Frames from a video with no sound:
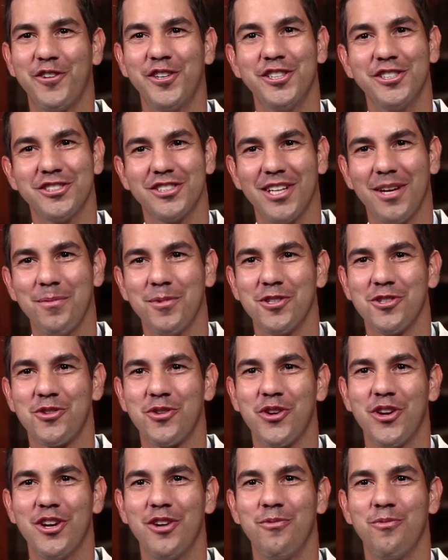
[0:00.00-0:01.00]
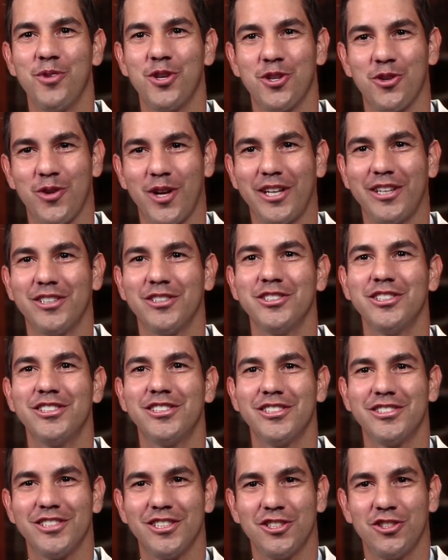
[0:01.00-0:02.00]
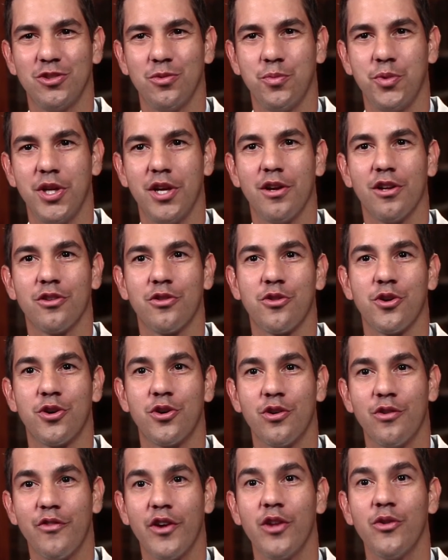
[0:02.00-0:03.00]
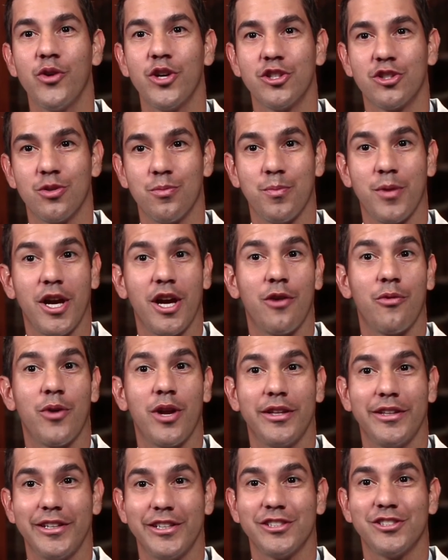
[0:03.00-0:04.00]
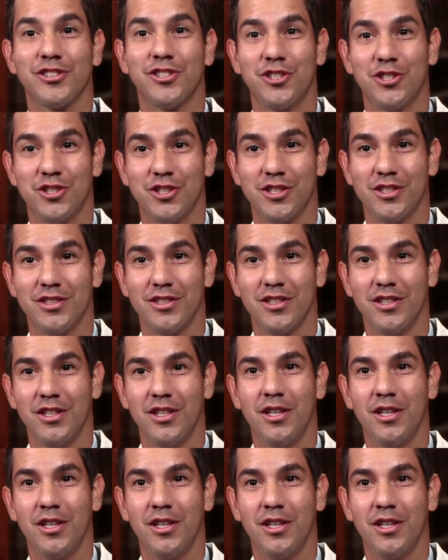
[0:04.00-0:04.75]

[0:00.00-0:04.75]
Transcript: first step in treating vitreoretinal diseases should be a thorough evaluation by a retinal surgeon.